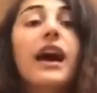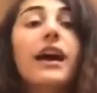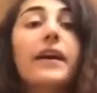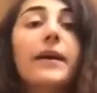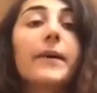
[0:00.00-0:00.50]

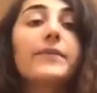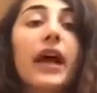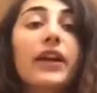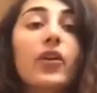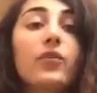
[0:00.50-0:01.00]

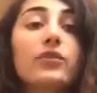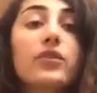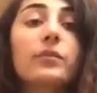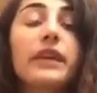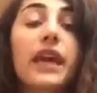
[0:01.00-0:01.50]
I
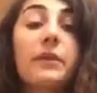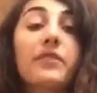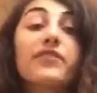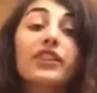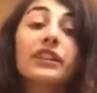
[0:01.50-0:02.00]
also became
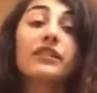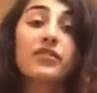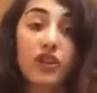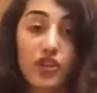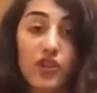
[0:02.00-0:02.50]
a
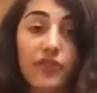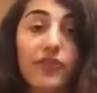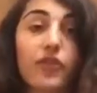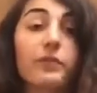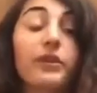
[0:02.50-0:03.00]
freelance teacher
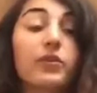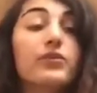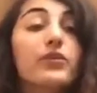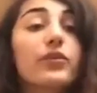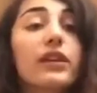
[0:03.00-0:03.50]
for middle
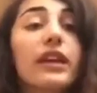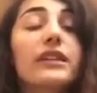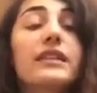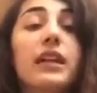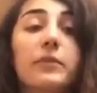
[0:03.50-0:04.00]
school
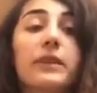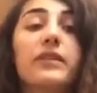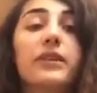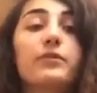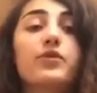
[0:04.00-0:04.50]
kids,
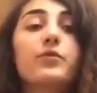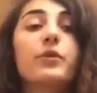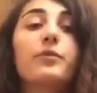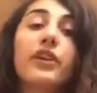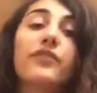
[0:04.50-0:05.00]
helping them to
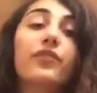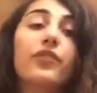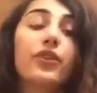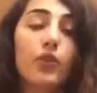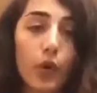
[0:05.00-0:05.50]
prepare
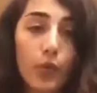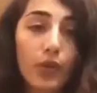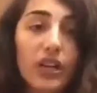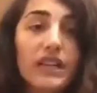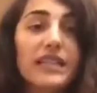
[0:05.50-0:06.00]
for their
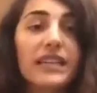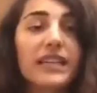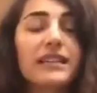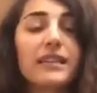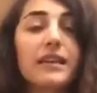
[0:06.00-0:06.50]
homeworks and
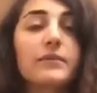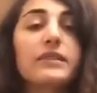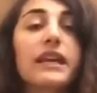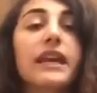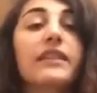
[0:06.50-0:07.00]

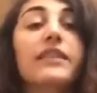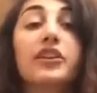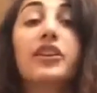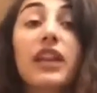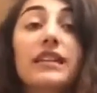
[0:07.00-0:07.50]
exams and
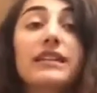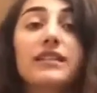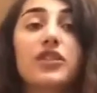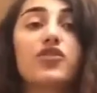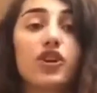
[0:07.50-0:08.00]
their
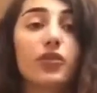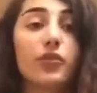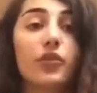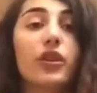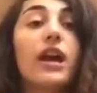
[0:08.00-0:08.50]
classes in
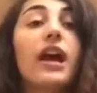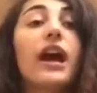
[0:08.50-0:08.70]
general.